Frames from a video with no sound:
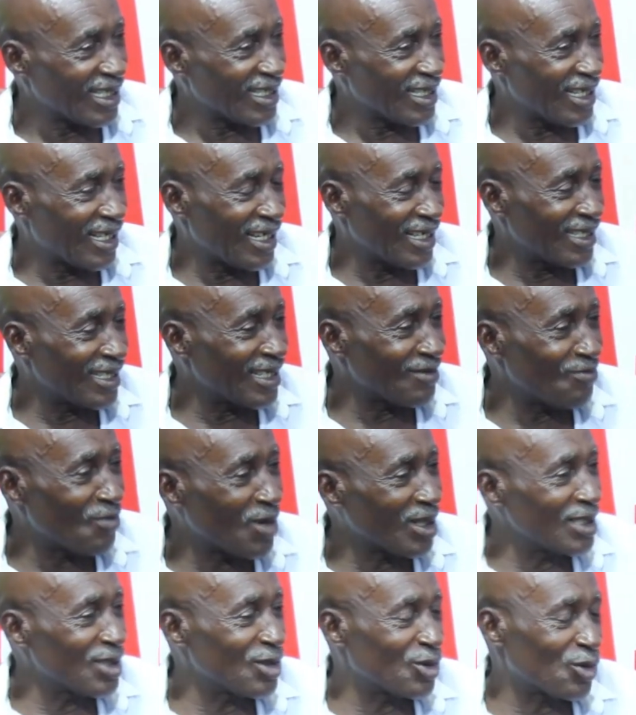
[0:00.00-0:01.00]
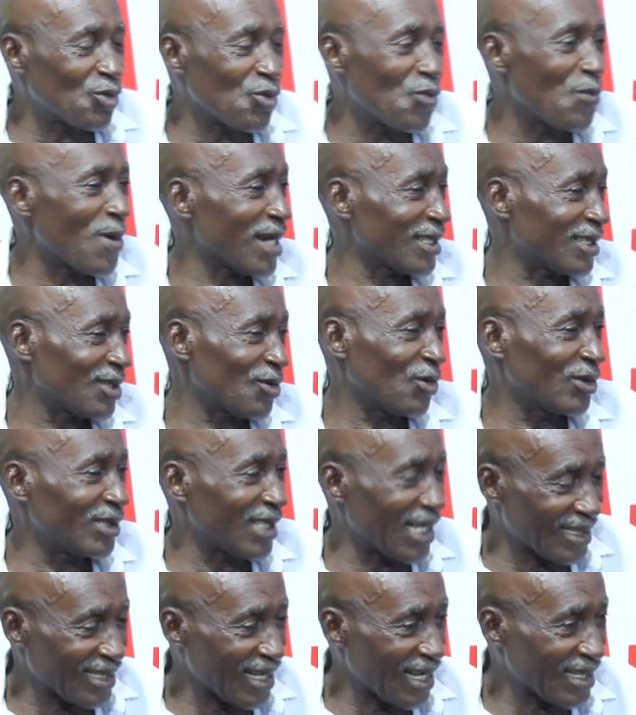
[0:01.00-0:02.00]
The money is too much.
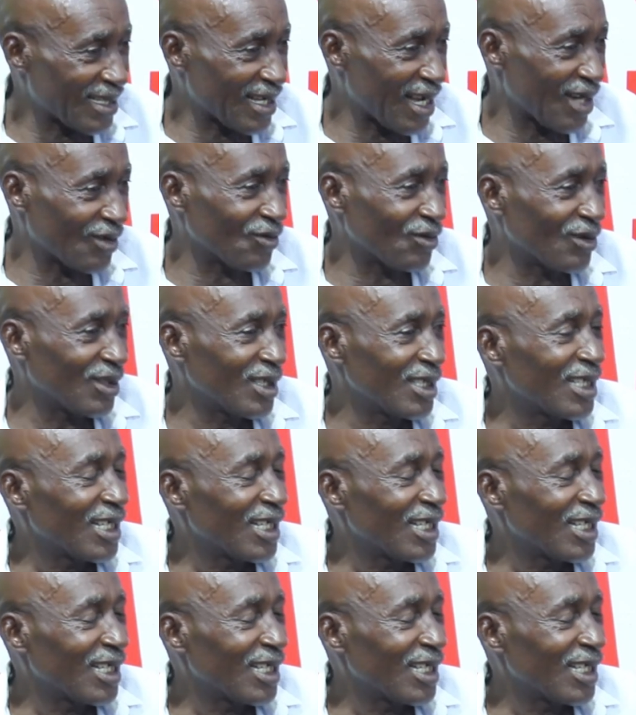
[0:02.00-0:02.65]
Onya sas canoe.